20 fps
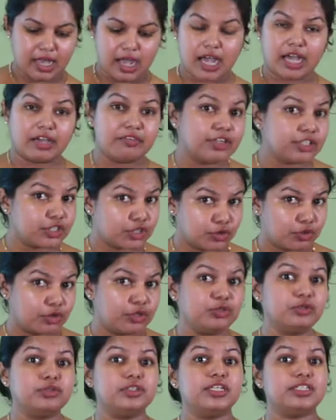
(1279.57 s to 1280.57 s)
I will show
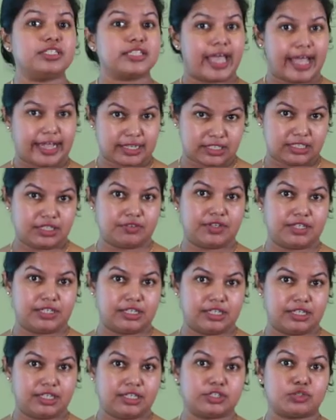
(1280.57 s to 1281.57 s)
you this
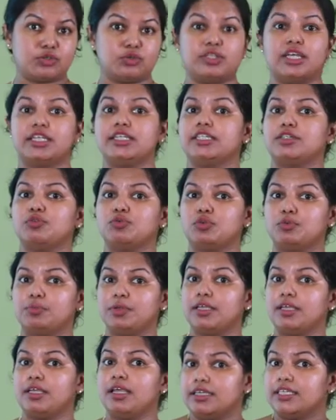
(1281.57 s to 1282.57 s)
activity so that it would
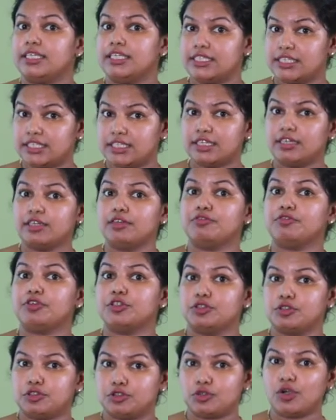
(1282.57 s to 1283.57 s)
be easier for
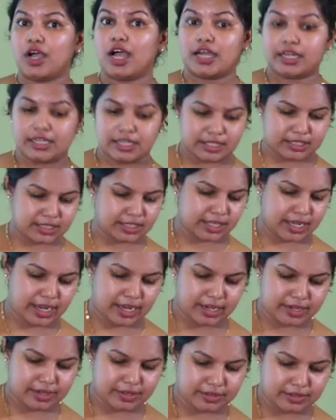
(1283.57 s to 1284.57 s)
you to
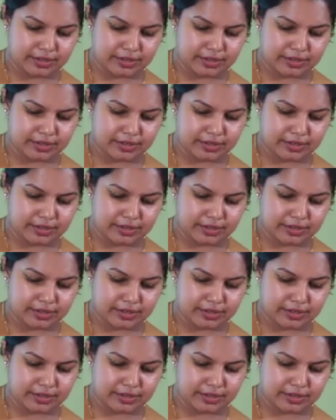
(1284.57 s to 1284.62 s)
understand.